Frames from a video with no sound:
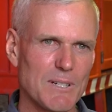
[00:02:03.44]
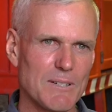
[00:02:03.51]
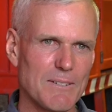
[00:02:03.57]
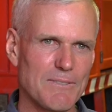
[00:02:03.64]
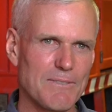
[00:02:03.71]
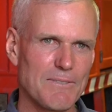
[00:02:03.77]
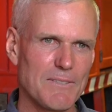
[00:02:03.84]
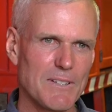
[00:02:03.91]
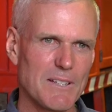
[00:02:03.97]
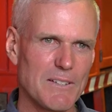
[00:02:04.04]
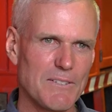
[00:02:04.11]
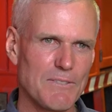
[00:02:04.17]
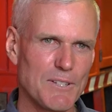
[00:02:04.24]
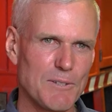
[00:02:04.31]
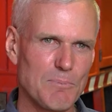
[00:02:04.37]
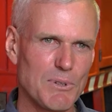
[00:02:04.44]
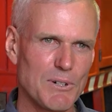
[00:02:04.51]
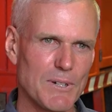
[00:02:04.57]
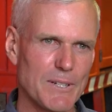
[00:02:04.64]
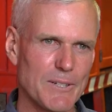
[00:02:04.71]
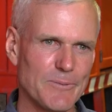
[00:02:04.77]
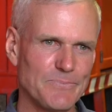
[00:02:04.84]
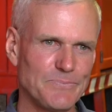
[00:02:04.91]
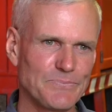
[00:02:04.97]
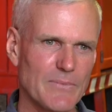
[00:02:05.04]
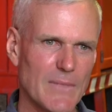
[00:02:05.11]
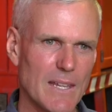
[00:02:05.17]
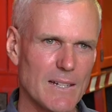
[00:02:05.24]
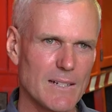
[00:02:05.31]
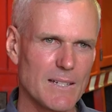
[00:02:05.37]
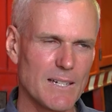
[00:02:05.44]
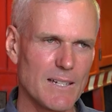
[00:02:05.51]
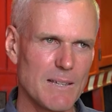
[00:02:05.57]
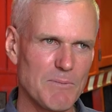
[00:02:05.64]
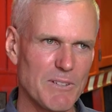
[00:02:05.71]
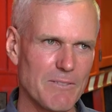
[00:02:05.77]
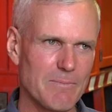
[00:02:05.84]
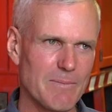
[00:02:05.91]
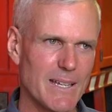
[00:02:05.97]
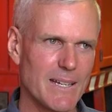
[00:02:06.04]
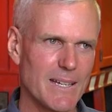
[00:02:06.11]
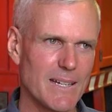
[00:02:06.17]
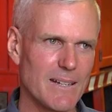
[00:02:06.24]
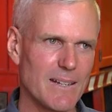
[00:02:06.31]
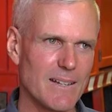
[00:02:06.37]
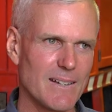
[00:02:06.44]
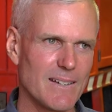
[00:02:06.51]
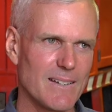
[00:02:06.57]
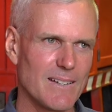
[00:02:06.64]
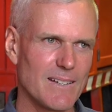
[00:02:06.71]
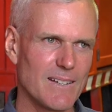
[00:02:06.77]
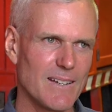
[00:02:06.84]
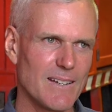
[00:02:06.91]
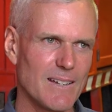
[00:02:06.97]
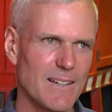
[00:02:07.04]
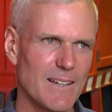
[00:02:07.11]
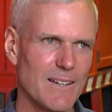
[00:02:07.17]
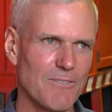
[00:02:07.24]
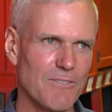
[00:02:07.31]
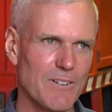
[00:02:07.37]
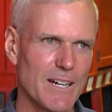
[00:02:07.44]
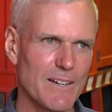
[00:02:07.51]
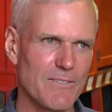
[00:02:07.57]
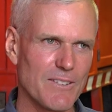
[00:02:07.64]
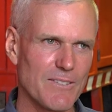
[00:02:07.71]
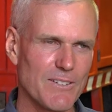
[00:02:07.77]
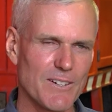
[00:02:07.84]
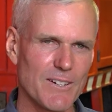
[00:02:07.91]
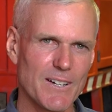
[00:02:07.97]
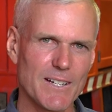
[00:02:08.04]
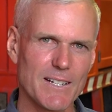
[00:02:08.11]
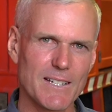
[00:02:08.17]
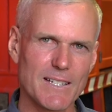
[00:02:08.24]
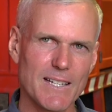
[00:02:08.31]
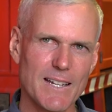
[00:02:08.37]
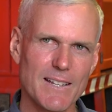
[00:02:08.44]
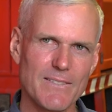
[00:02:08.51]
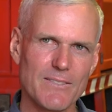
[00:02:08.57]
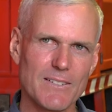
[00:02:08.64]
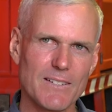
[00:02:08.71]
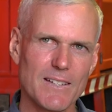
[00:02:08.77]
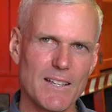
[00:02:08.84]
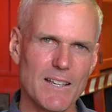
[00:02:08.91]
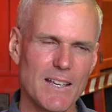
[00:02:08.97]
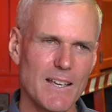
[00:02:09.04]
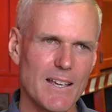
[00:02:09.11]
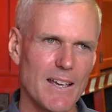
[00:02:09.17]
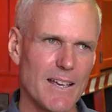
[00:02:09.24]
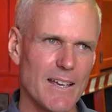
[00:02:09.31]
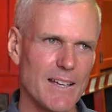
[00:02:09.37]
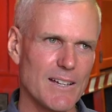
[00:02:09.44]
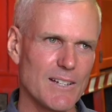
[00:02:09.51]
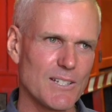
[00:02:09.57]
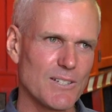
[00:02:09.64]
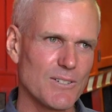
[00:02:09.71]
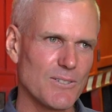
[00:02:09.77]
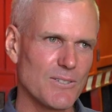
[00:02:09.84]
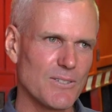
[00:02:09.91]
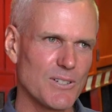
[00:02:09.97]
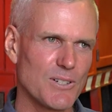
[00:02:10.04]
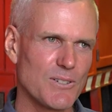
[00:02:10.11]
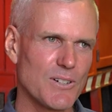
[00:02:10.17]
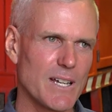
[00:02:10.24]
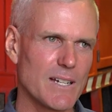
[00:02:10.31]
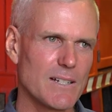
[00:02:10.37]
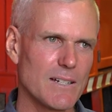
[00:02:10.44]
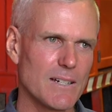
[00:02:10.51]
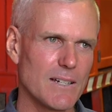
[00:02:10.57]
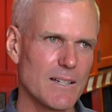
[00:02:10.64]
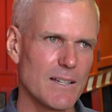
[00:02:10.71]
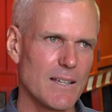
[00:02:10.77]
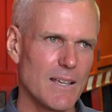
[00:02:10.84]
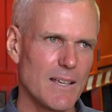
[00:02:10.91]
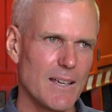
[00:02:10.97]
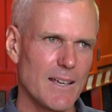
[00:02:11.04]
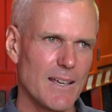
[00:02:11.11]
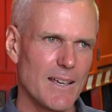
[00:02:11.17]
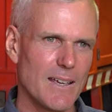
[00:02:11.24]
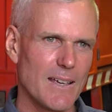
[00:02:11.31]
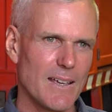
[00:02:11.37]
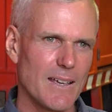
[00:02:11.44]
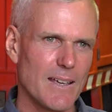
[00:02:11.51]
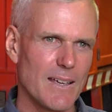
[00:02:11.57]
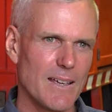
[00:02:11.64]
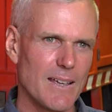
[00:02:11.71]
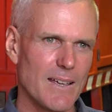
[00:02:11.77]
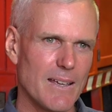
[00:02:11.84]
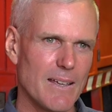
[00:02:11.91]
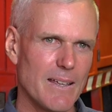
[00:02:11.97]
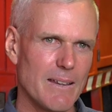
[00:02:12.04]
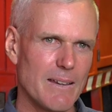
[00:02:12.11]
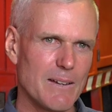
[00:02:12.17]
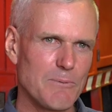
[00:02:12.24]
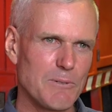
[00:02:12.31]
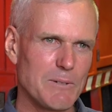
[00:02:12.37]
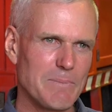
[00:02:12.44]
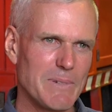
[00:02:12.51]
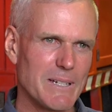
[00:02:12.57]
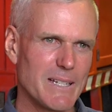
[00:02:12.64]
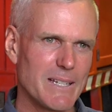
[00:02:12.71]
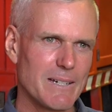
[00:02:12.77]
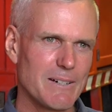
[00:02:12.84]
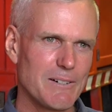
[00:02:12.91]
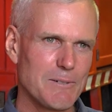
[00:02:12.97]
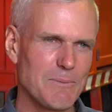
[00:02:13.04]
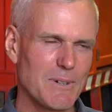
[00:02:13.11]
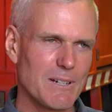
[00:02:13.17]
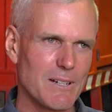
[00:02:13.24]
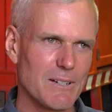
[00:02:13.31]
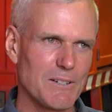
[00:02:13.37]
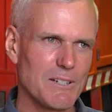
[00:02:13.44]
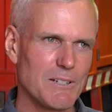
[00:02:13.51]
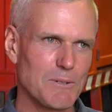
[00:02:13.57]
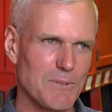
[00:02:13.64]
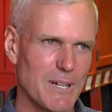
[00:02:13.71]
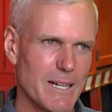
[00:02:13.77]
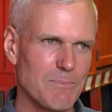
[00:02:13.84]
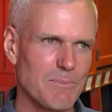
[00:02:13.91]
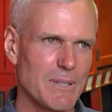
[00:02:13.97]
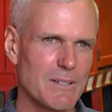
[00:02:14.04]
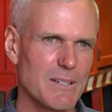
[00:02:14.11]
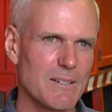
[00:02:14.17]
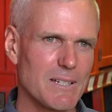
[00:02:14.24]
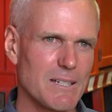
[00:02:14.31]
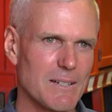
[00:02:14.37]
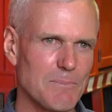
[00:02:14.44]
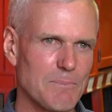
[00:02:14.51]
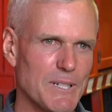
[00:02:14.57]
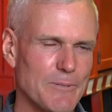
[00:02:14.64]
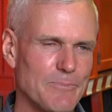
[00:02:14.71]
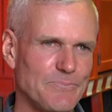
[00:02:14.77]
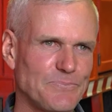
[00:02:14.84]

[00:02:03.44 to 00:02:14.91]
but if you put a team of men in front of the fire to save a house or a structure, it would be terrible to lose one person. But